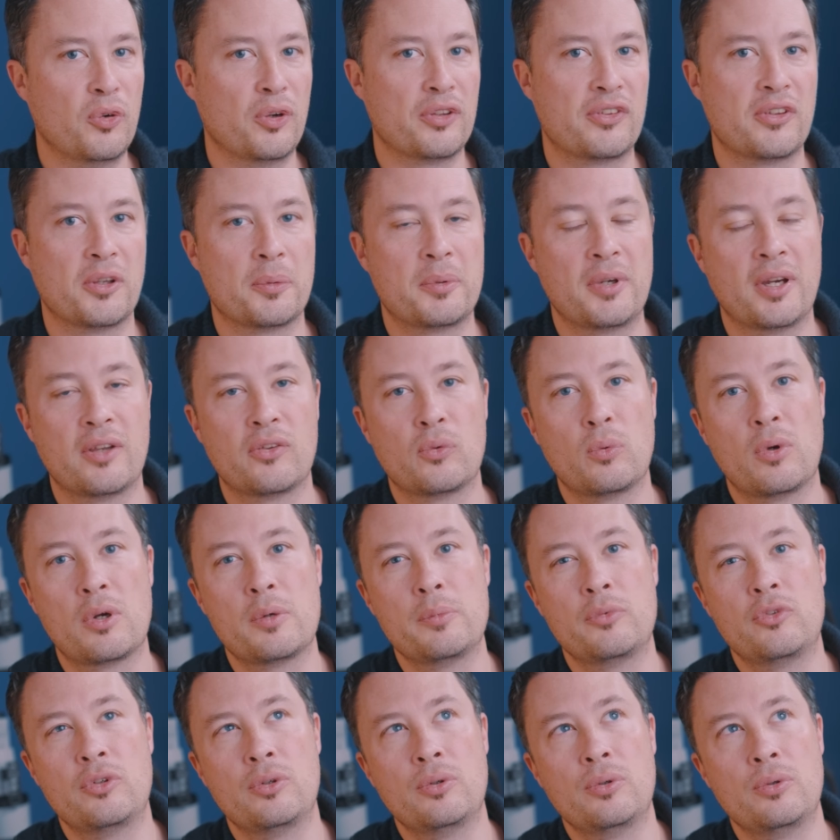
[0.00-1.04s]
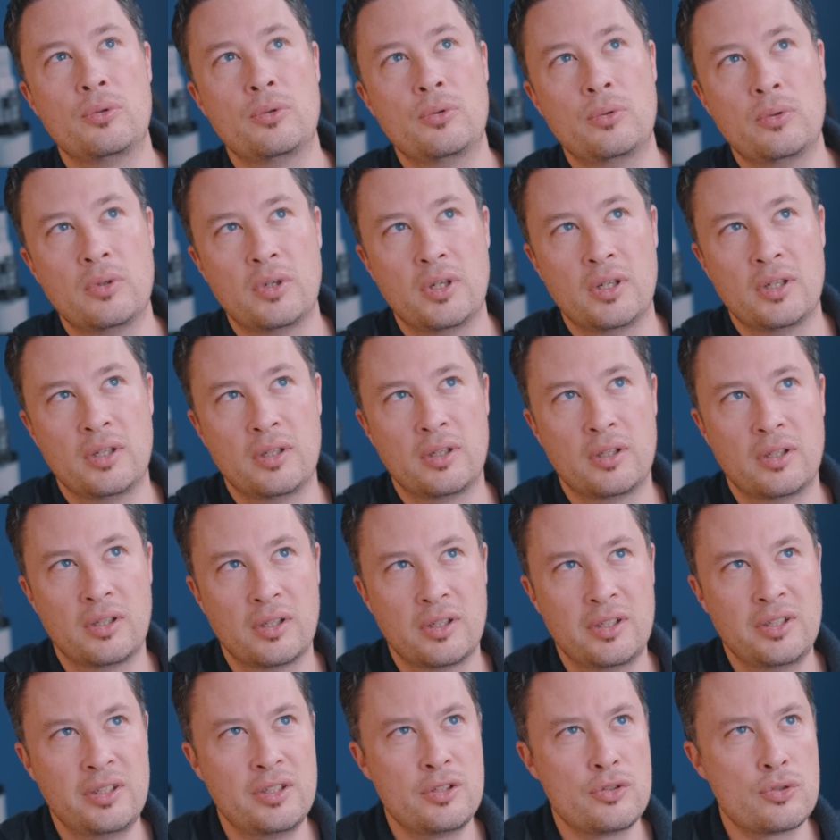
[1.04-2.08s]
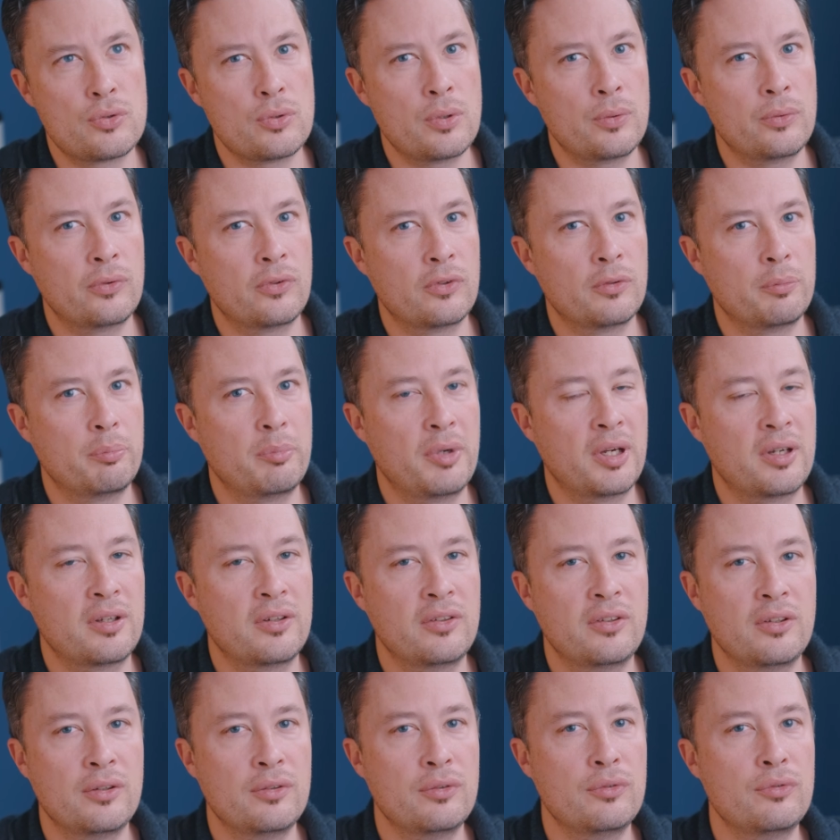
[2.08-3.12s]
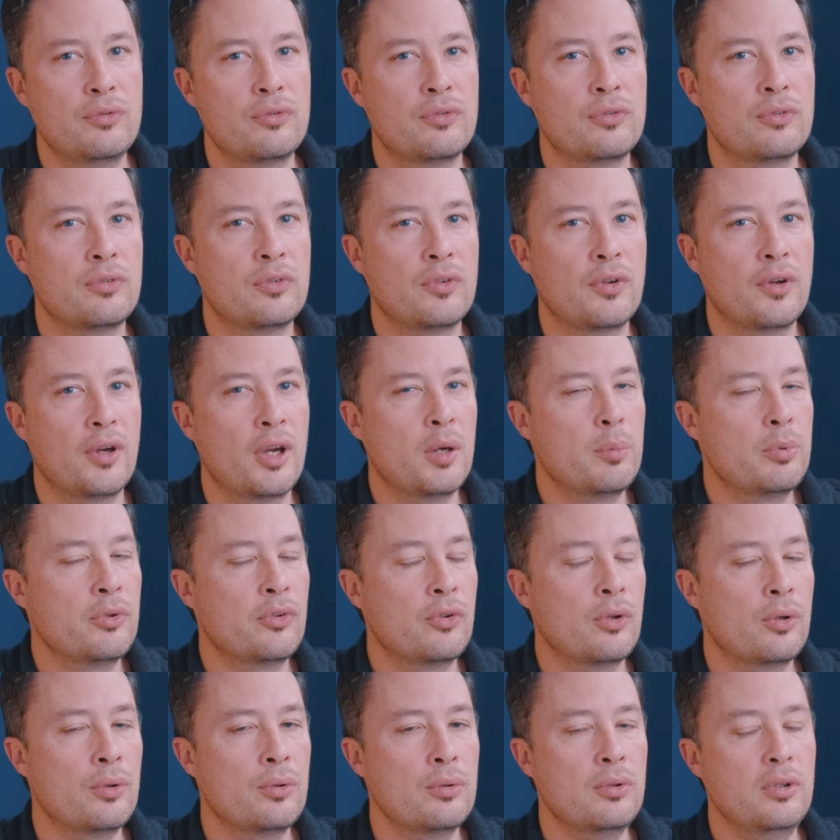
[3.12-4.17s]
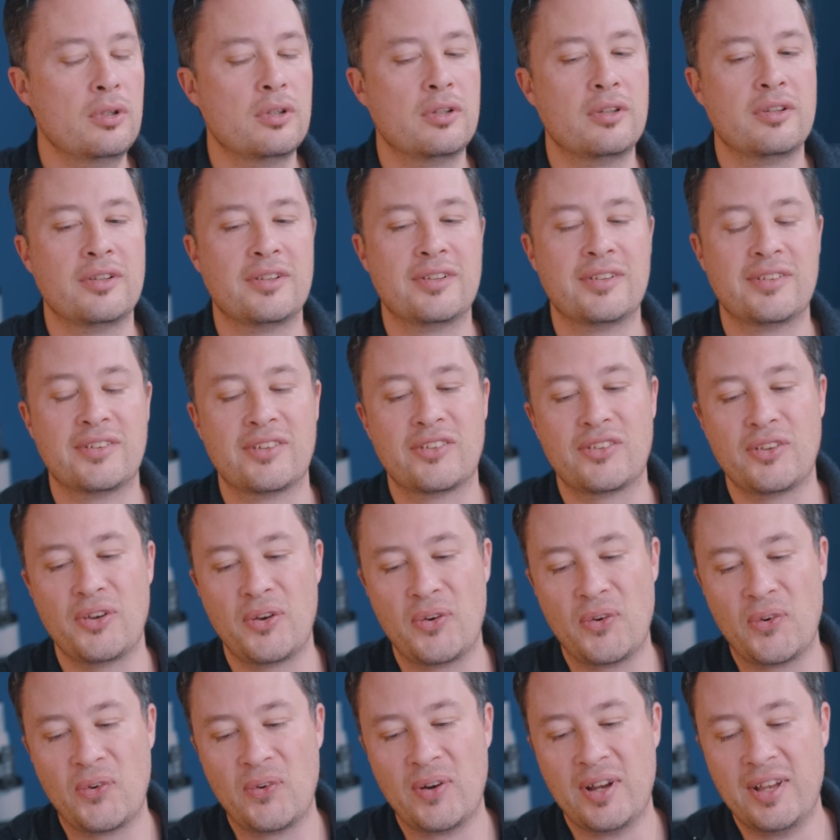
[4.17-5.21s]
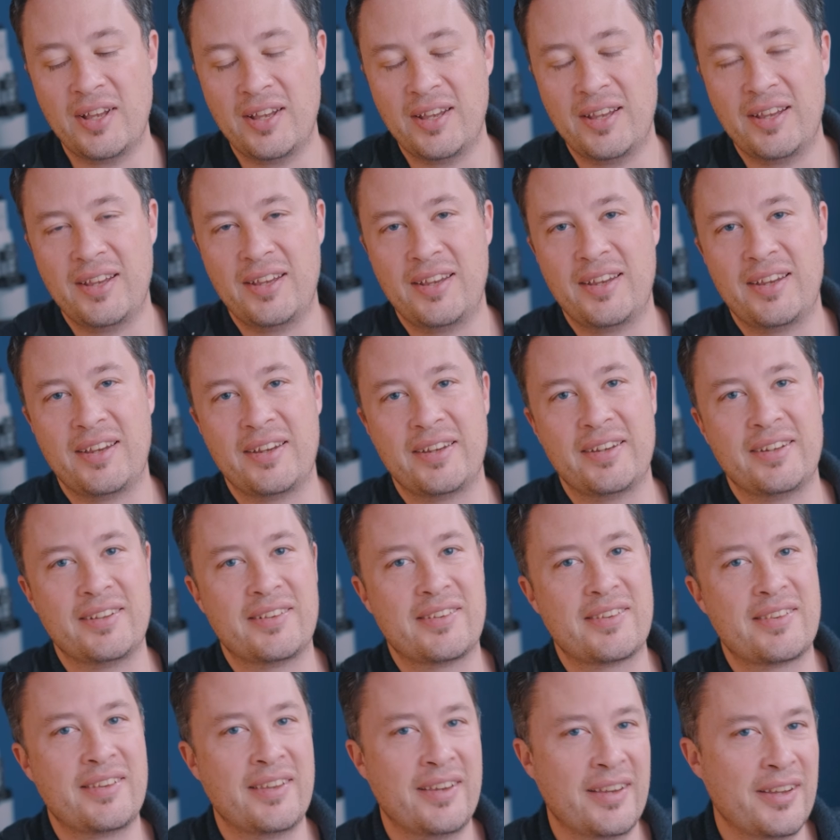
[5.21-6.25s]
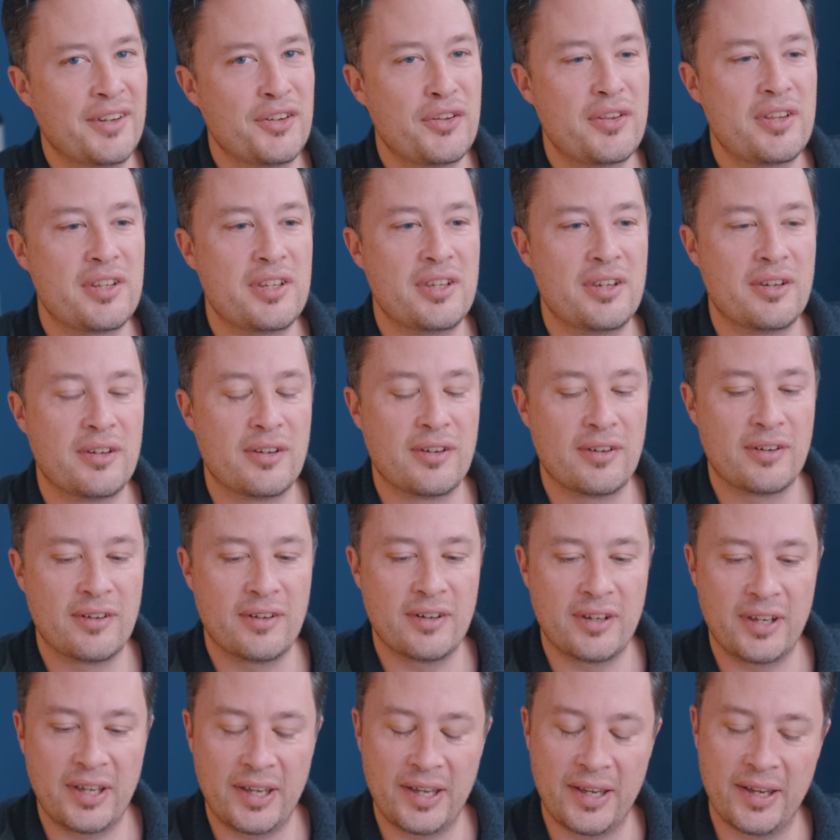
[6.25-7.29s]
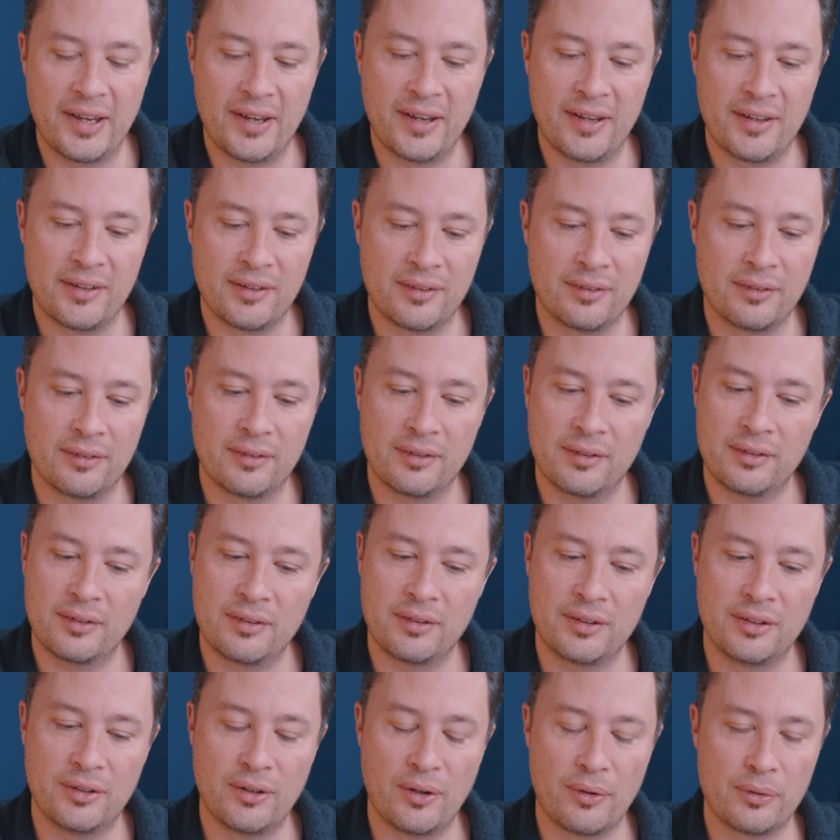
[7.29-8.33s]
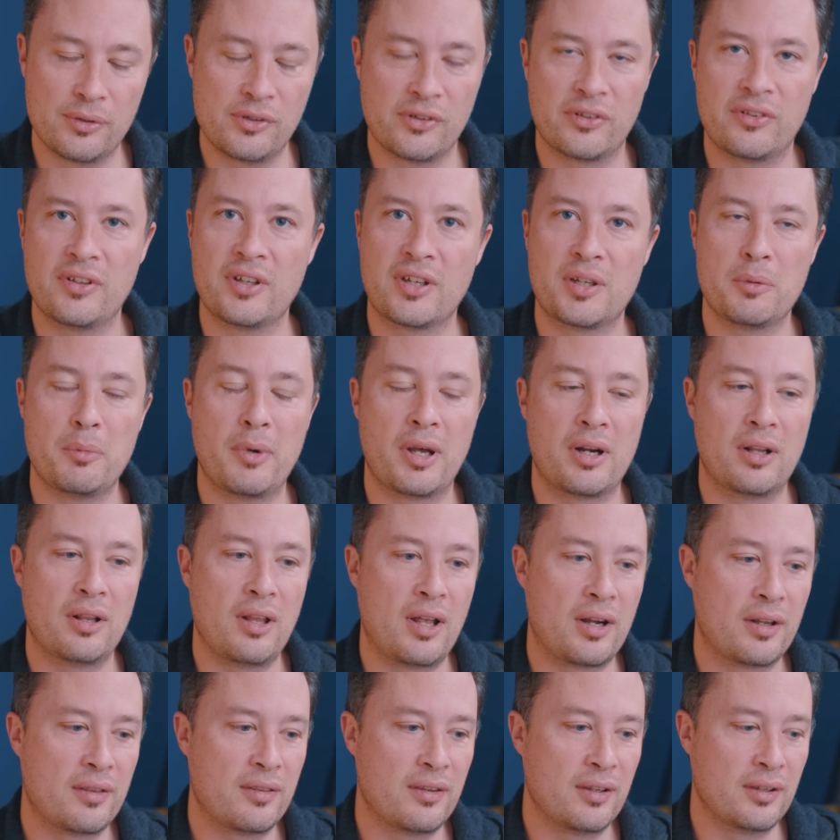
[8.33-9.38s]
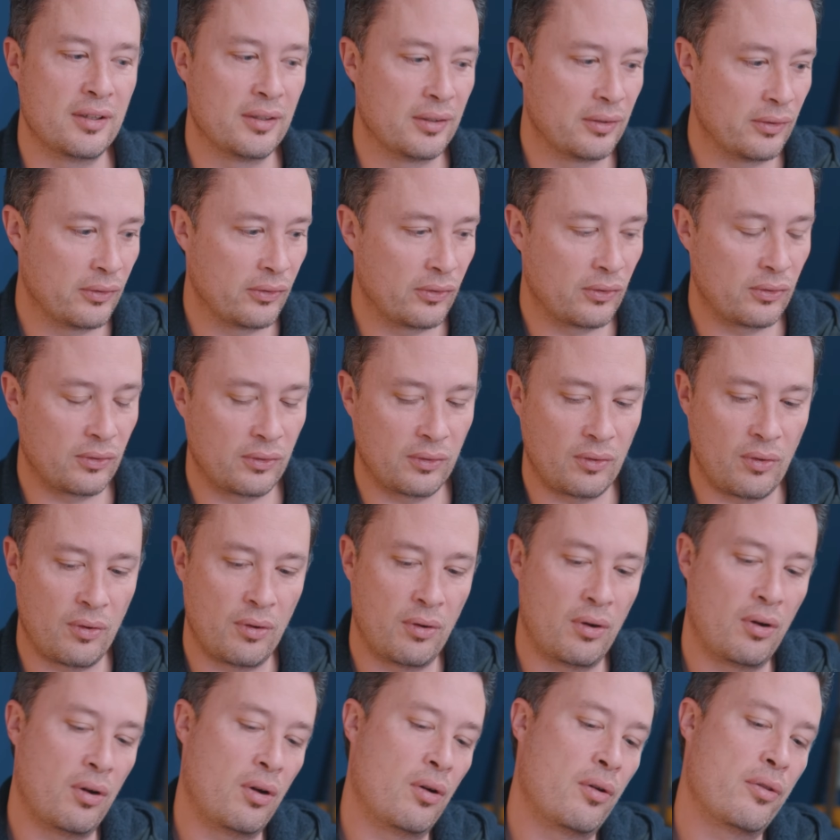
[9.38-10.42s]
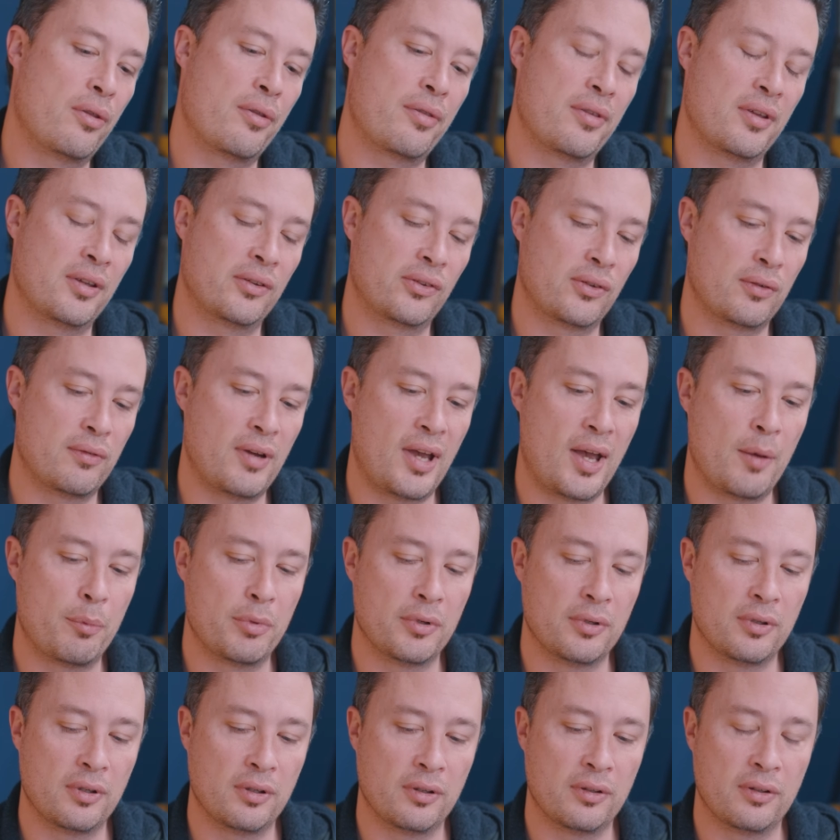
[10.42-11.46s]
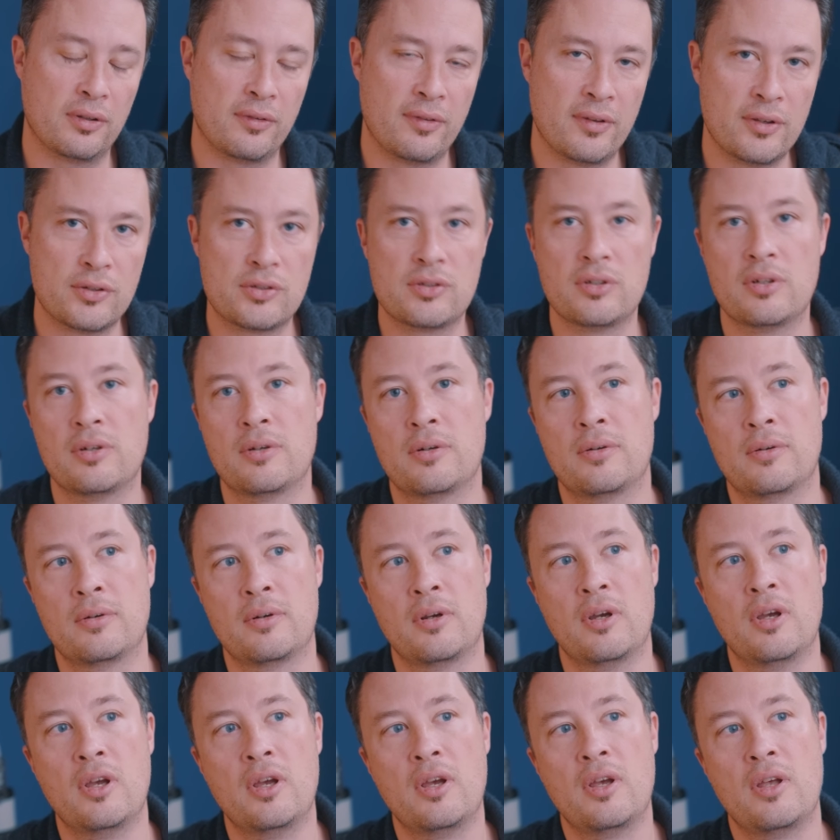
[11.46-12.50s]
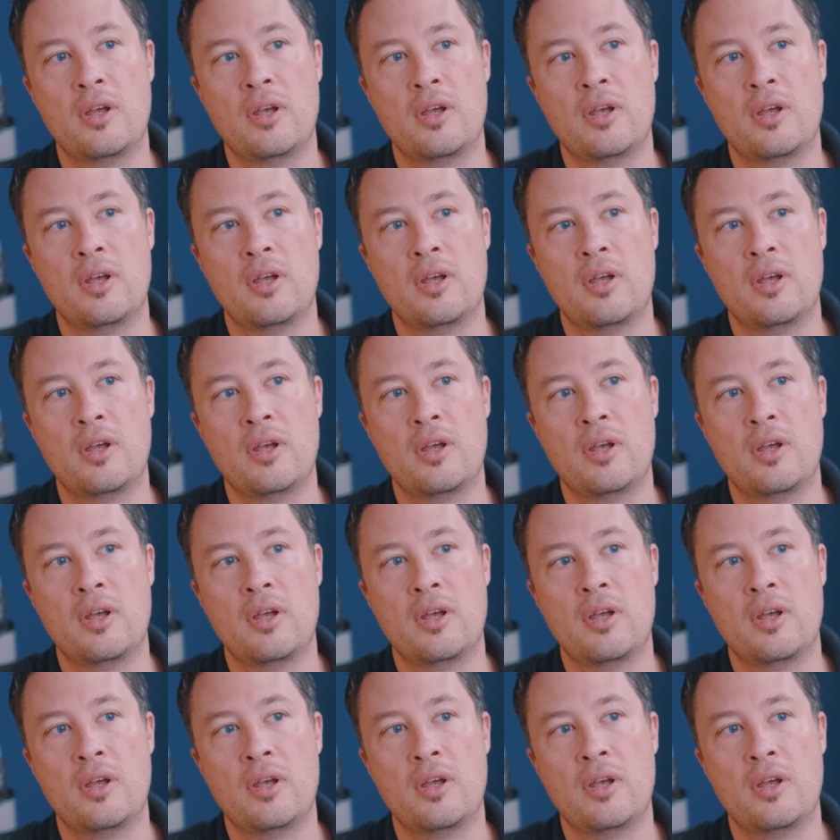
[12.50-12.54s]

What's up, guys? Welcome to an introspective episode. So it's the end of the year, and you know, just thinking about a lot of things, all the things that have happened this year,